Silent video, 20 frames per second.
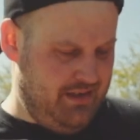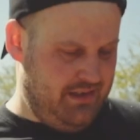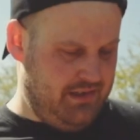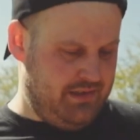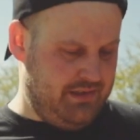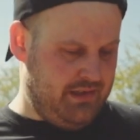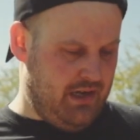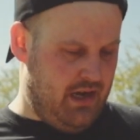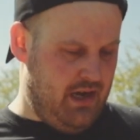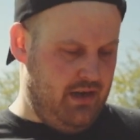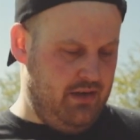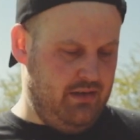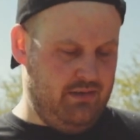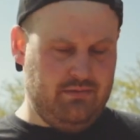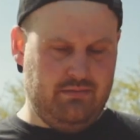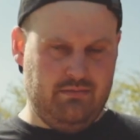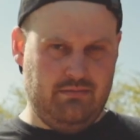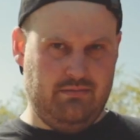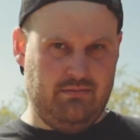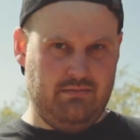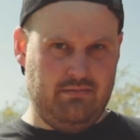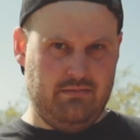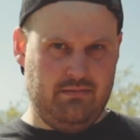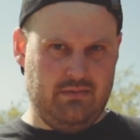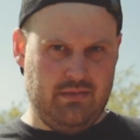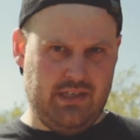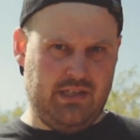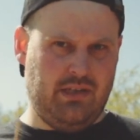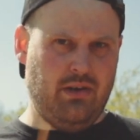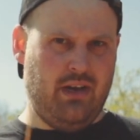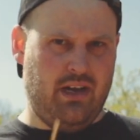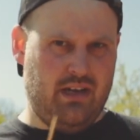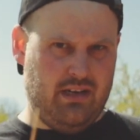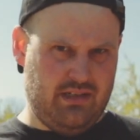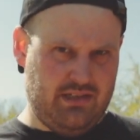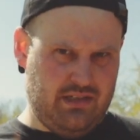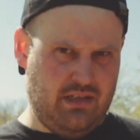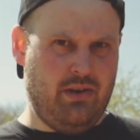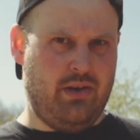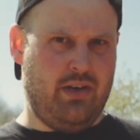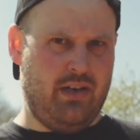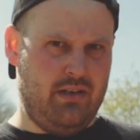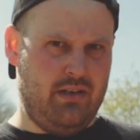So let's do it. Let's skewer.